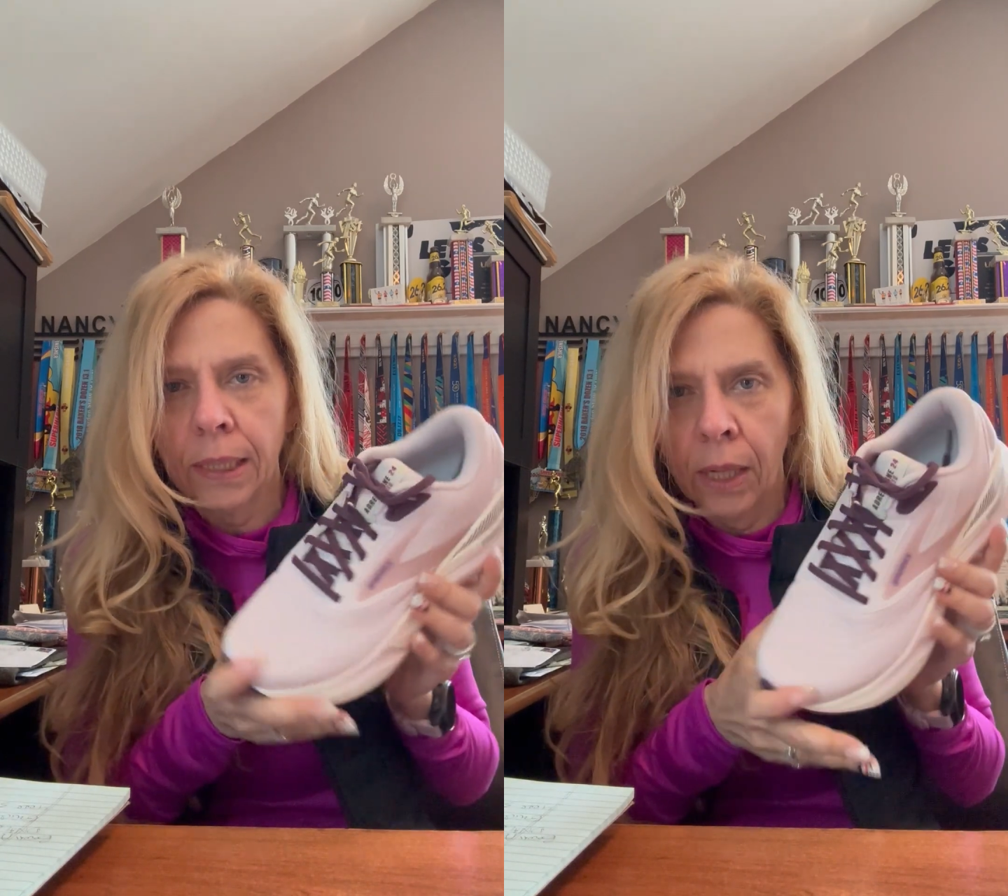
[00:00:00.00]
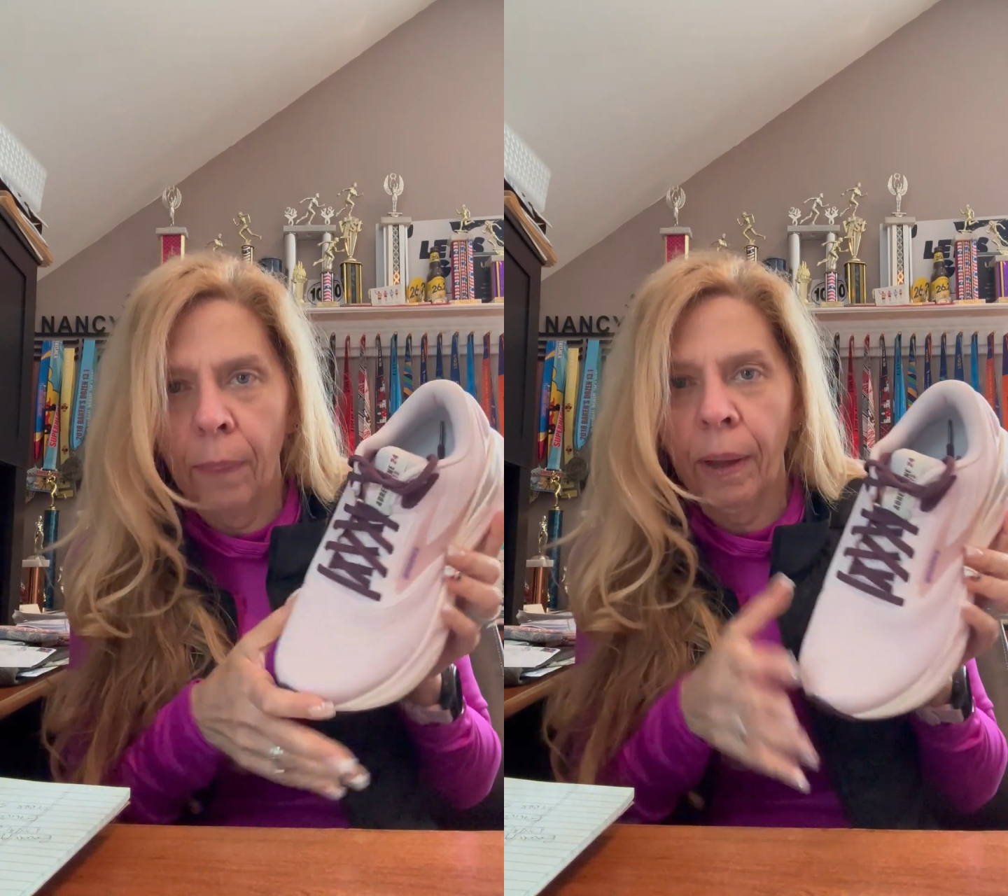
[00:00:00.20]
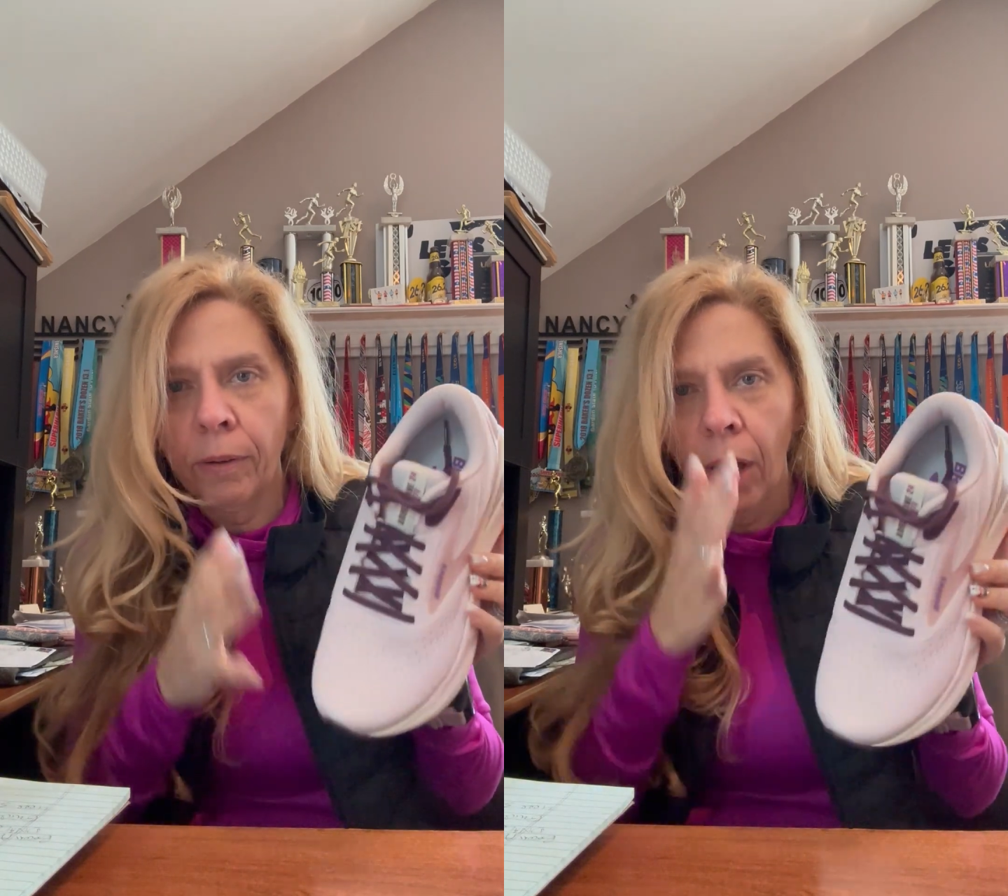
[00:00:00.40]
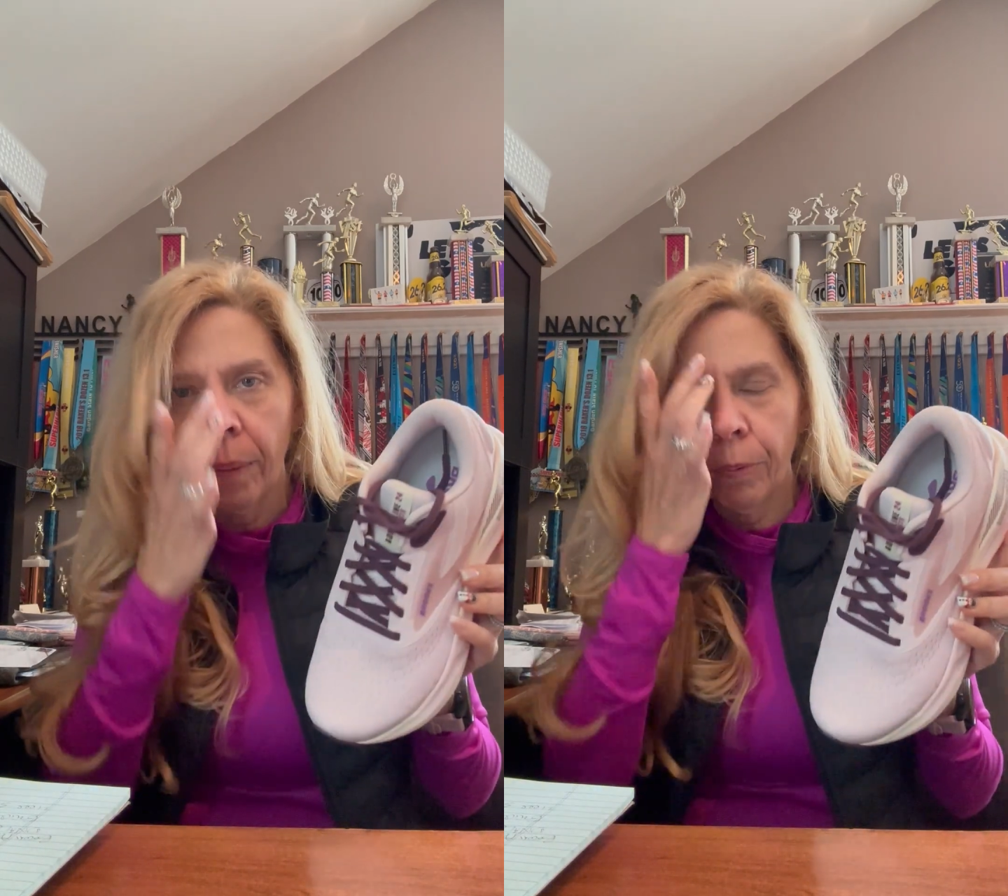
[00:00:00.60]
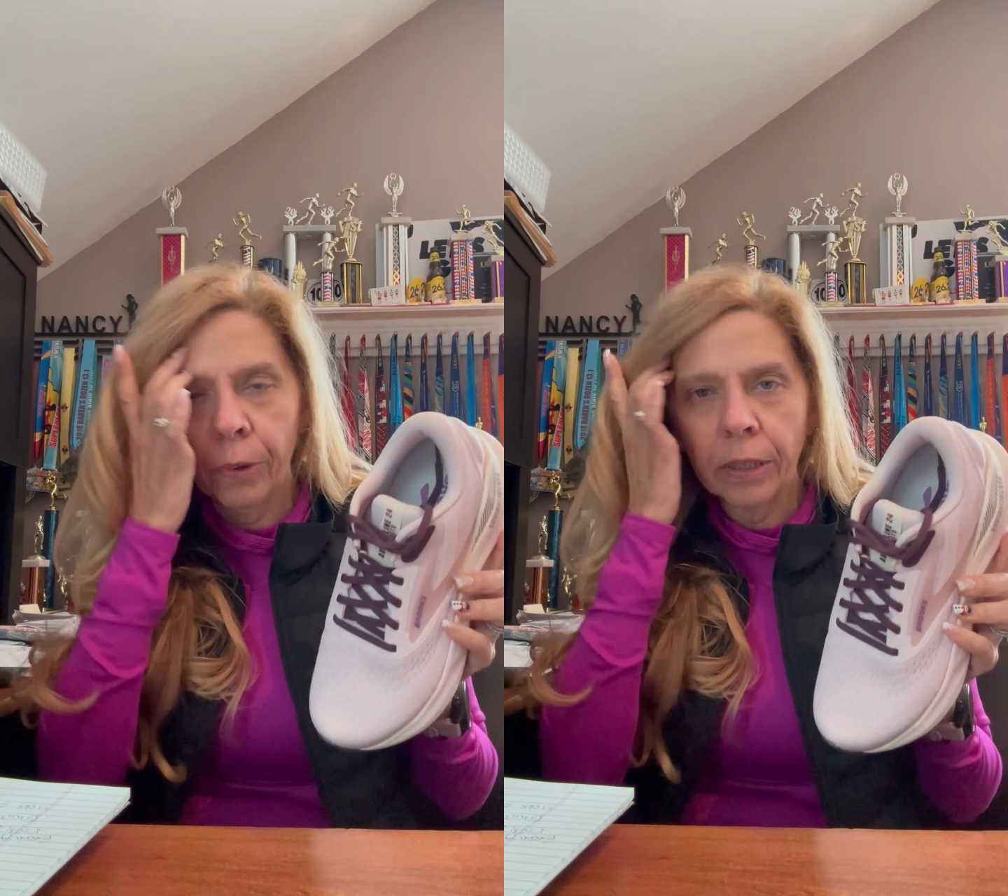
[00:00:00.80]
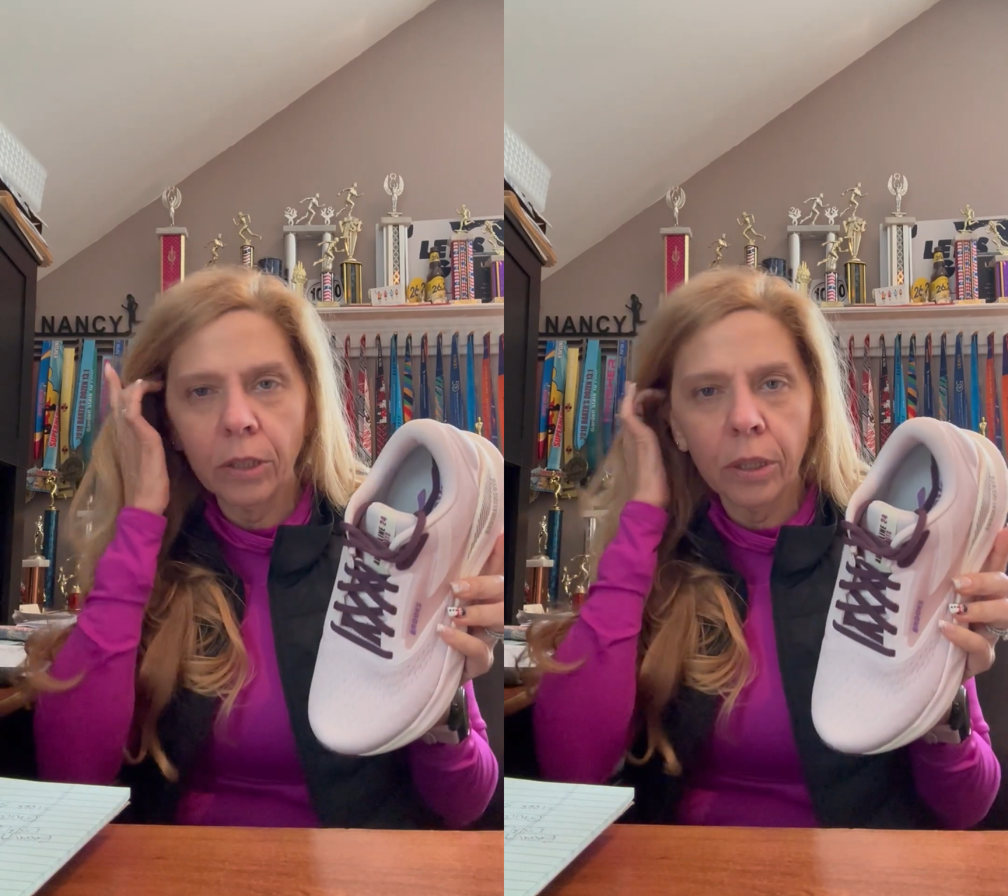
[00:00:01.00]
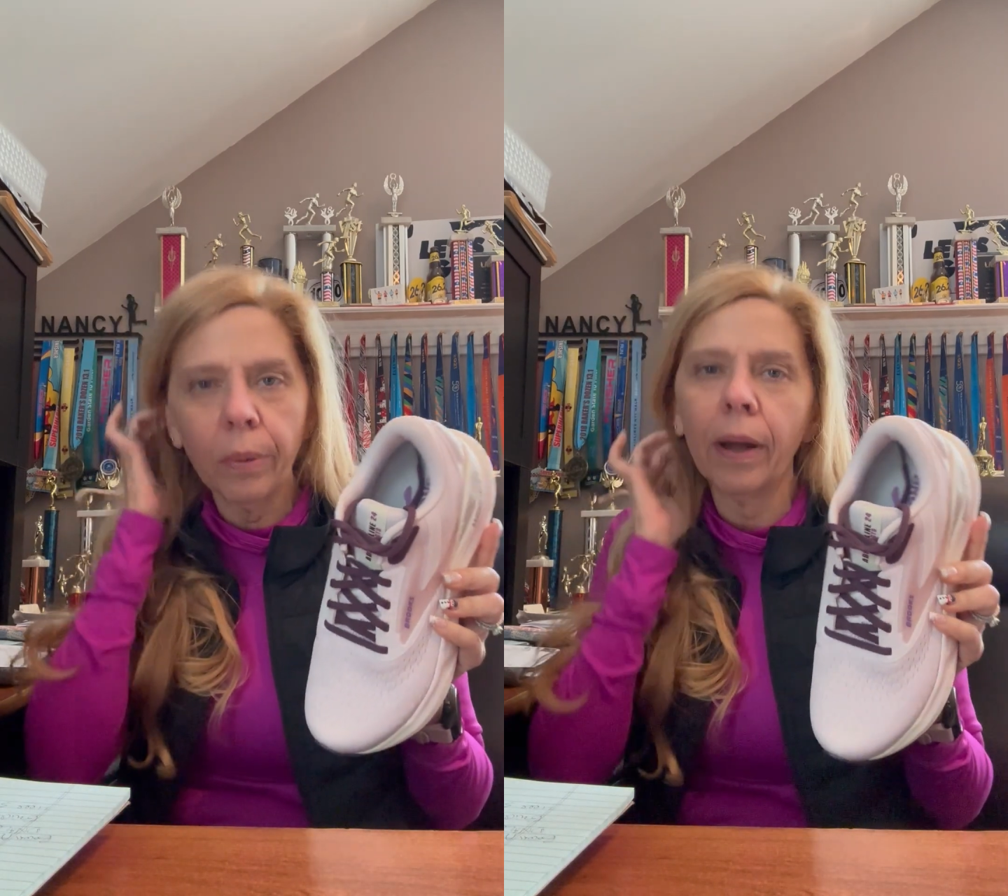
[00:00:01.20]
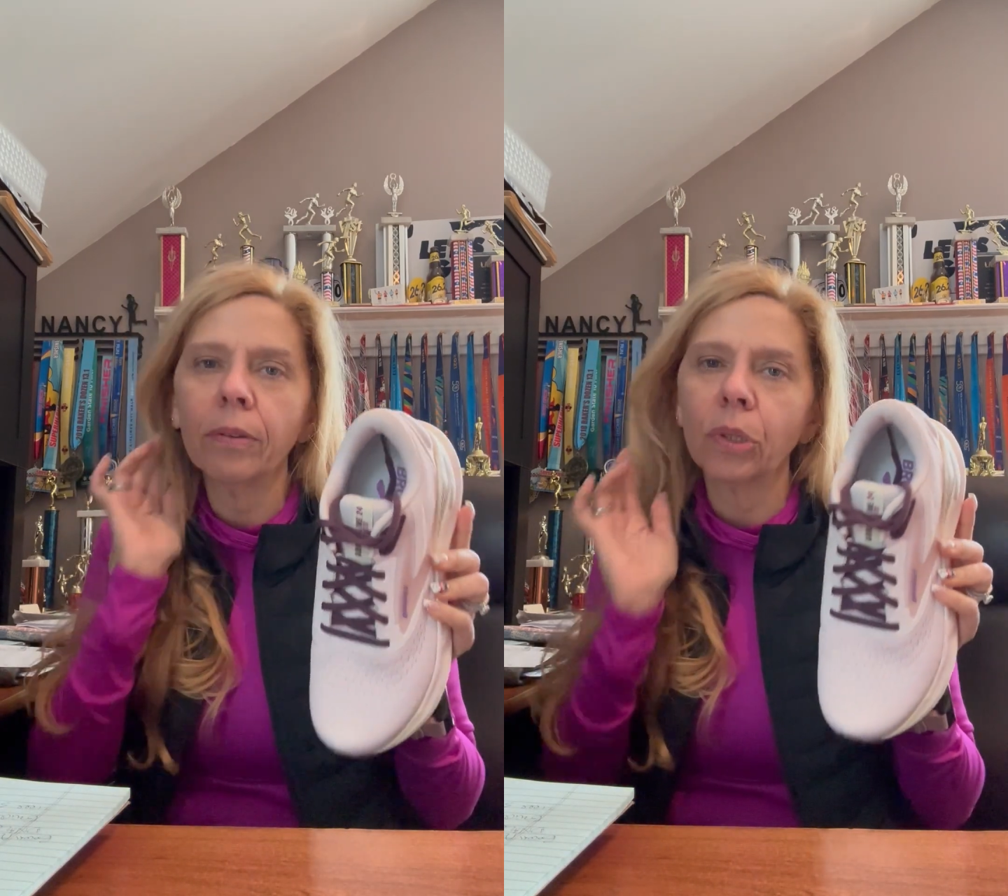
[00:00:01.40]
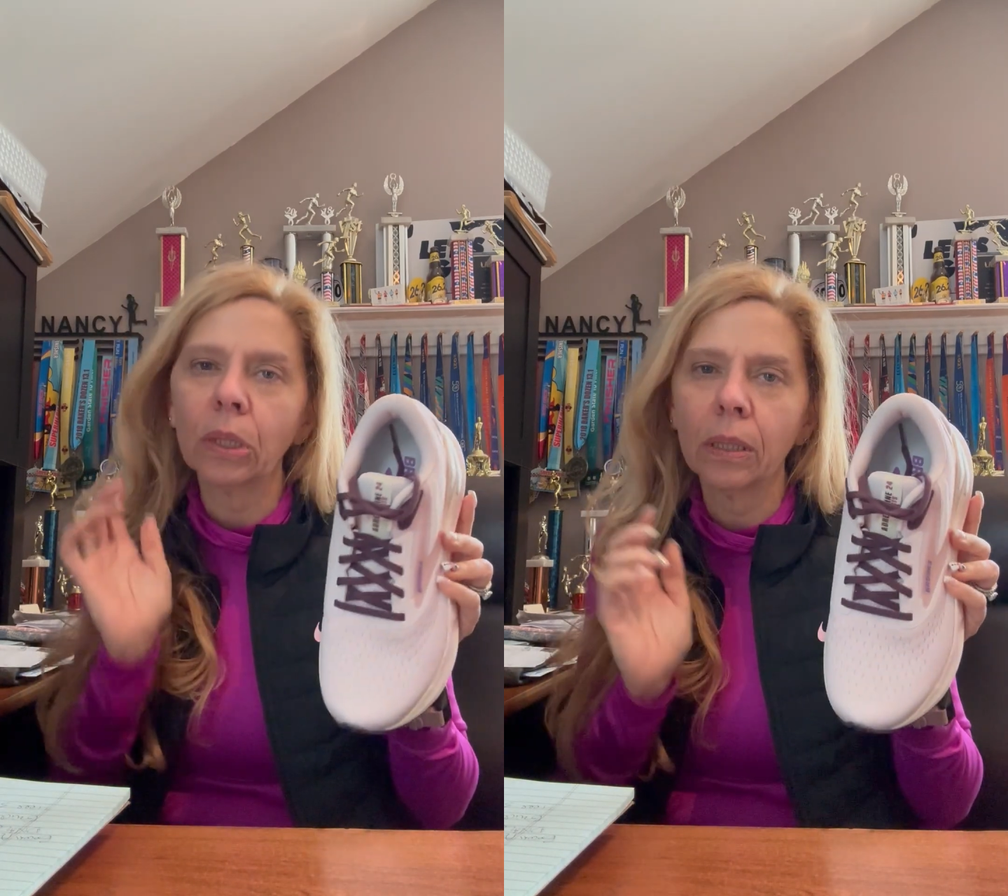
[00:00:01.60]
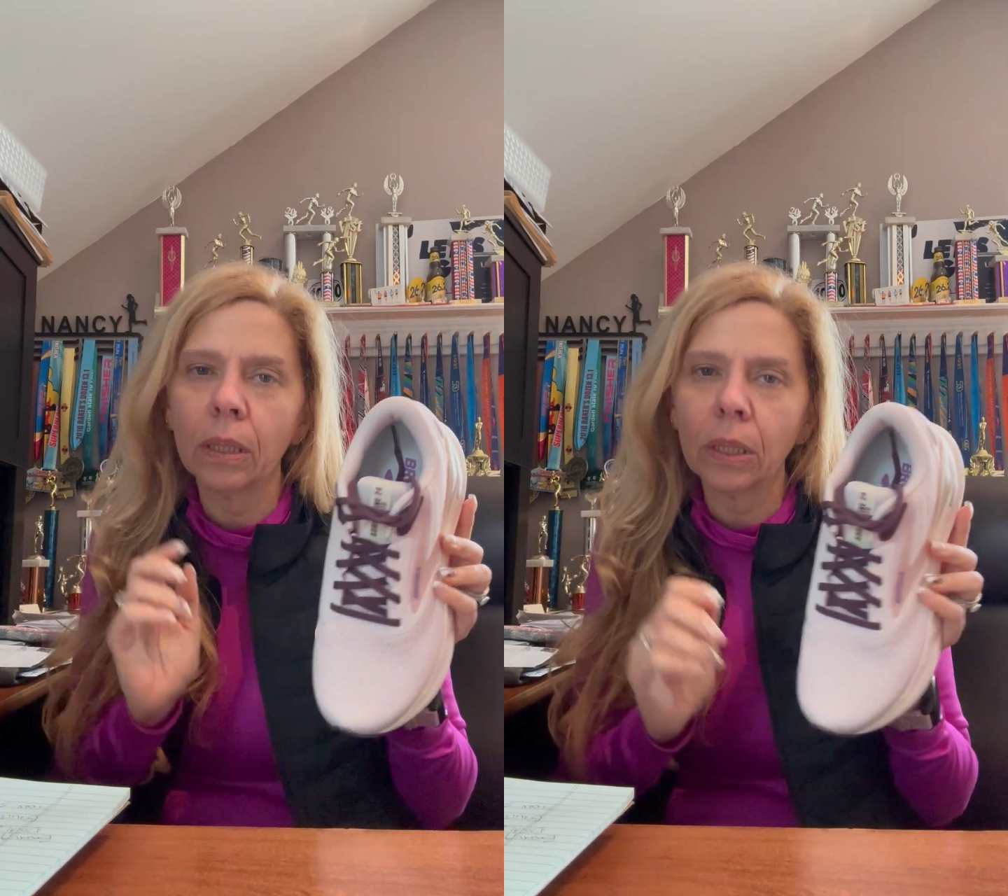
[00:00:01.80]
about 9.2
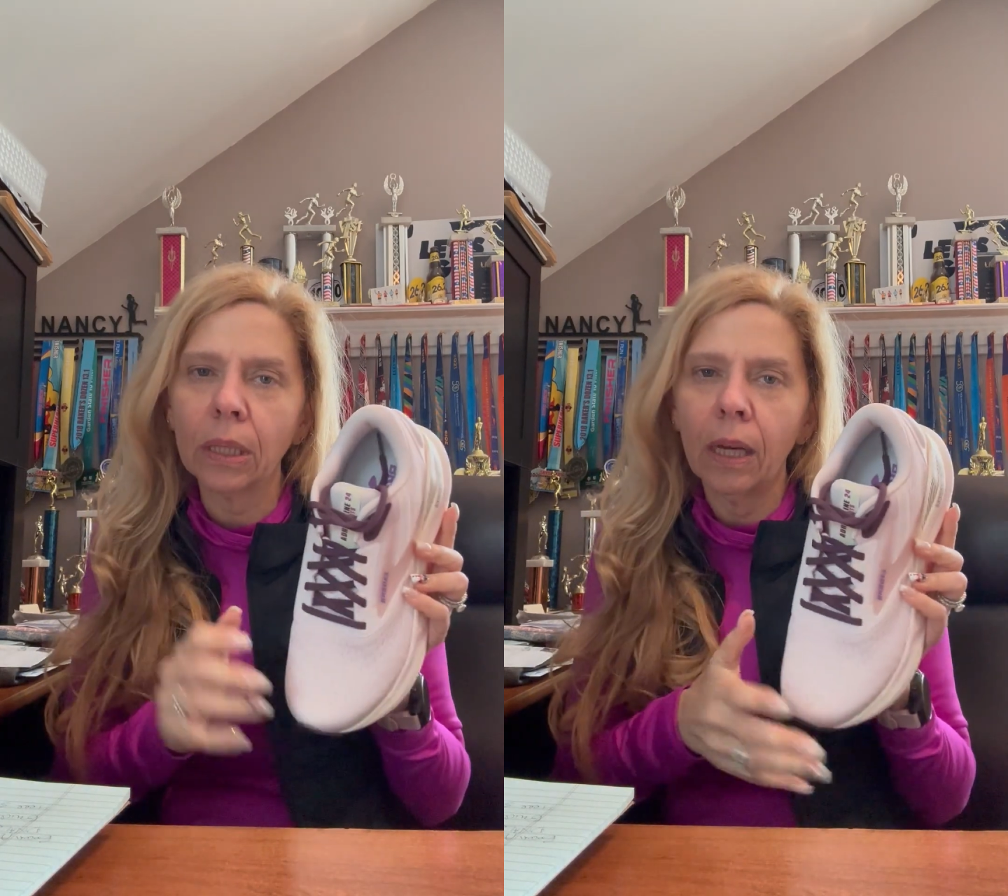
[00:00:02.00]
ounces